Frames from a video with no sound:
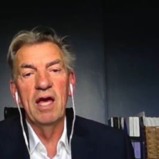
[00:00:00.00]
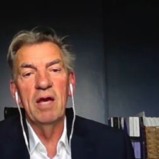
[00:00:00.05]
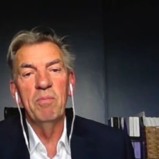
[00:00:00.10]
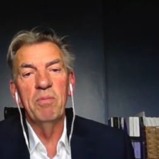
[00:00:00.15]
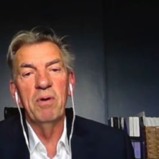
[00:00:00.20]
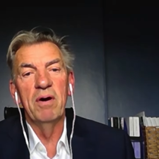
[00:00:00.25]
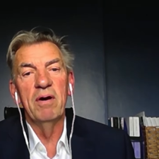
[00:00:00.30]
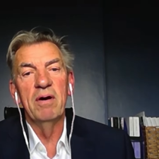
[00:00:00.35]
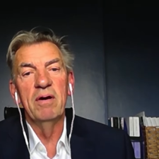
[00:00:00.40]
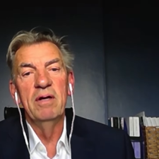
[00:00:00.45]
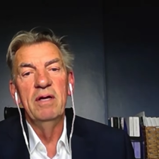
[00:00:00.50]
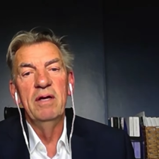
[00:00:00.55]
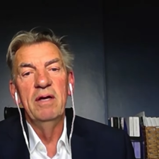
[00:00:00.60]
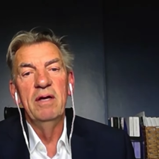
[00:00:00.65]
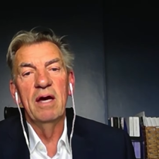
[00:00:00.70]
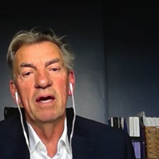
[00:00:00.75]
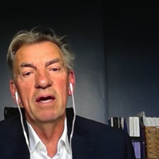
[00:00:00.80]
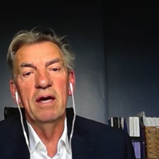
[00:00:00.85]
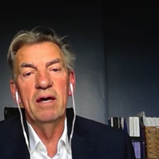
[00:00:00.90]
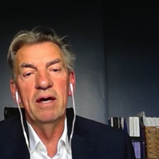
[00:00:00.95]
Labour
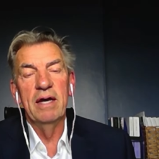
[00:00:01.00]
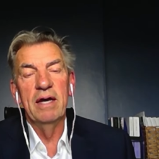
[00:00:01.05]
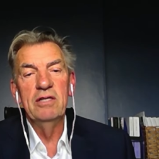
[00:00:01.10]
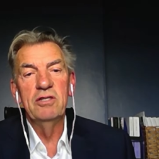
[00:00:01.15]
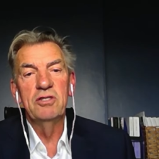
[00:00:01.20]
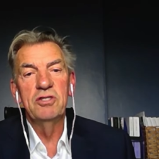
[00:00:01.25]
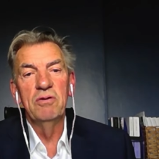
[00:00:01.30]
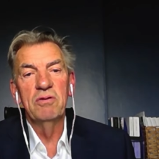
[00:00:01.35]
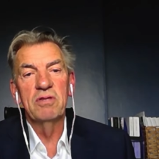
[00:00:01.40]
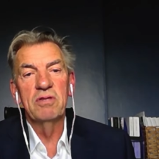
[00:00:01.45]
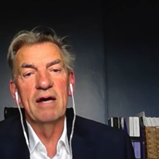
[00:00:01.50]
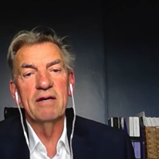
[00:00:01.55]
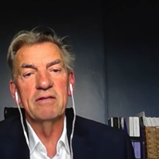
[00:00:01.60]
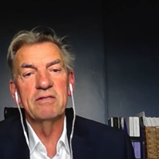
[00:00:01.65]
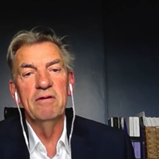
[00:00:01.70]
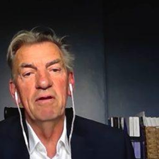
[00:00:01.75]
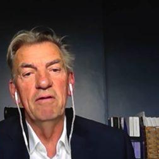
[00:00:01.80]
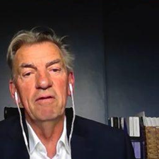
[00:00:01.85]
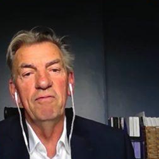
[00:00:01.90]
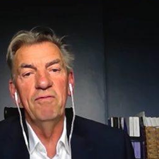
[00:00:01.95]
uh, in
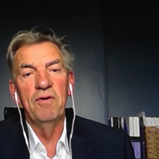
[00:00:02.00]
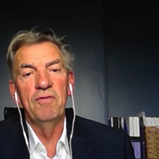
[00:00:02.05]
2000.